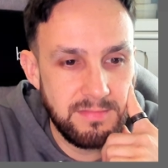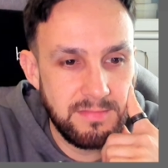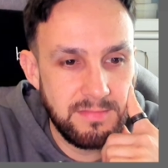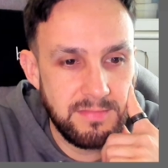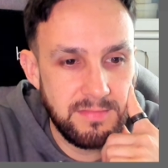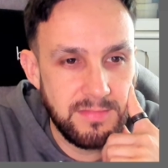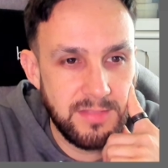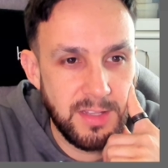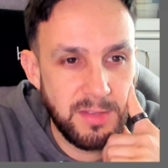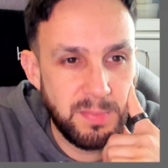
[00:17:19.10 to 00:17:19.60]

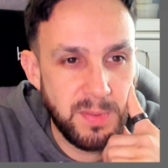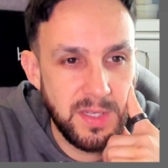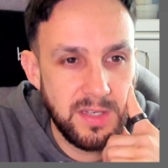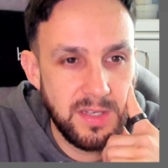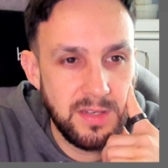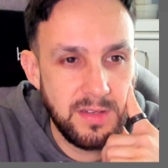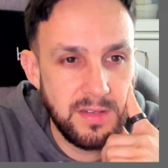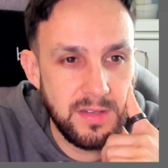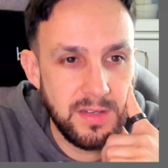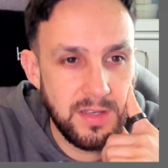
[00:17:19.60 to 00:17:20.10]

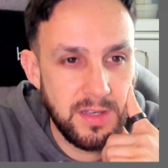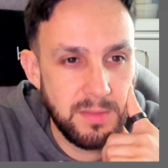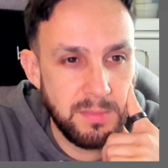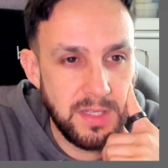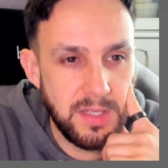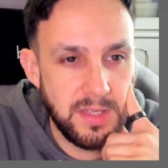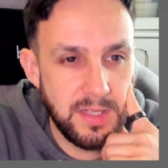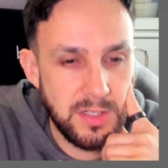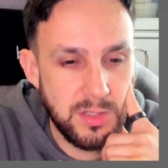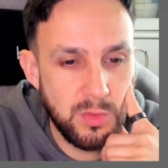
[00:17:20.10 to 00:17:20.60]

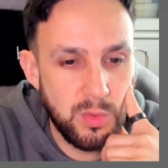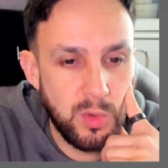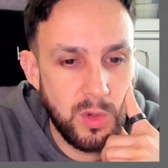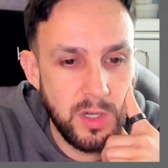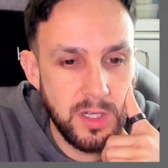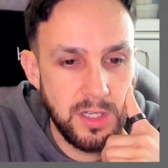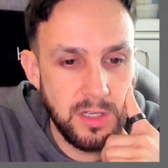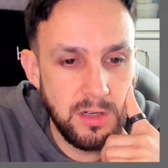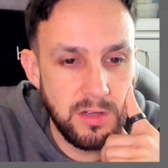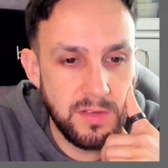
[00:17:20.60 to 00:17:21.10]
there's
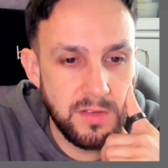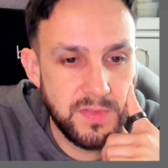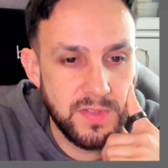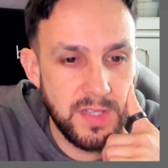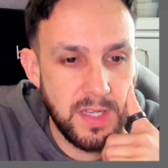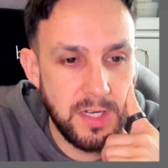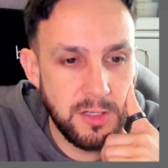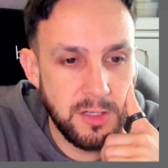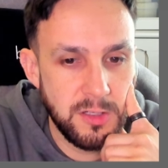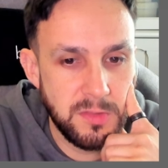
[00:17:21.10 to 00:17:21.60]
quite a lot of
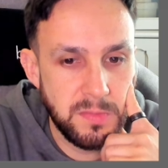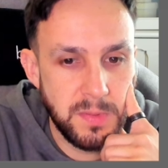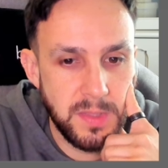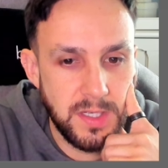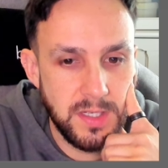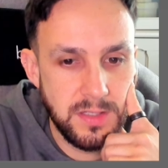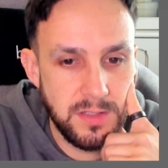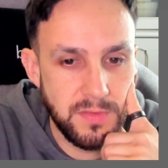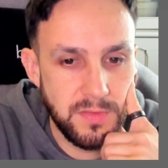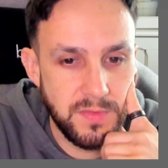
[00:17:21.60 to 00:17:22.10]
sales
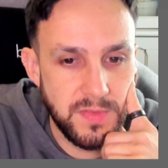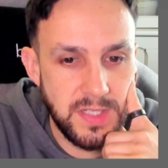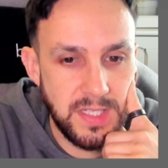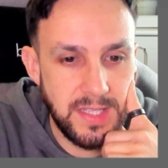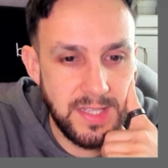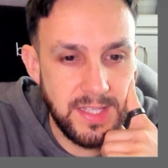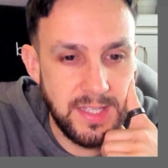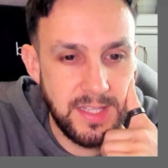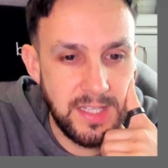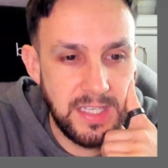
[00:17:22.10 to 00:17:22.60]
because
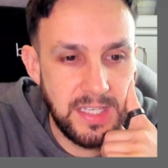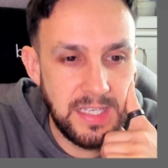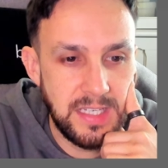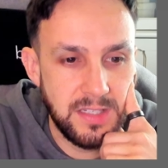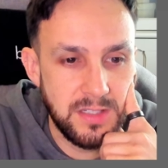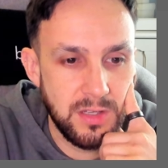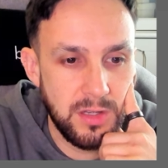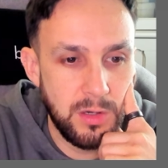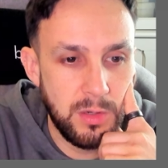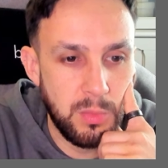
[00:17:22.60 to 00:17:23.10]
obviously
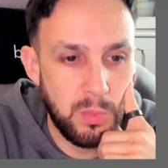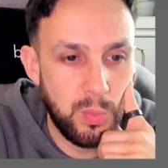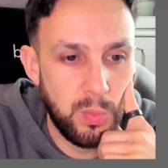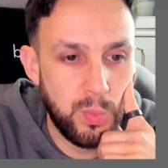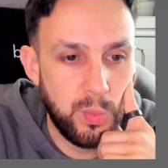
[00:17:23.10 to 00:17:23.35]
these are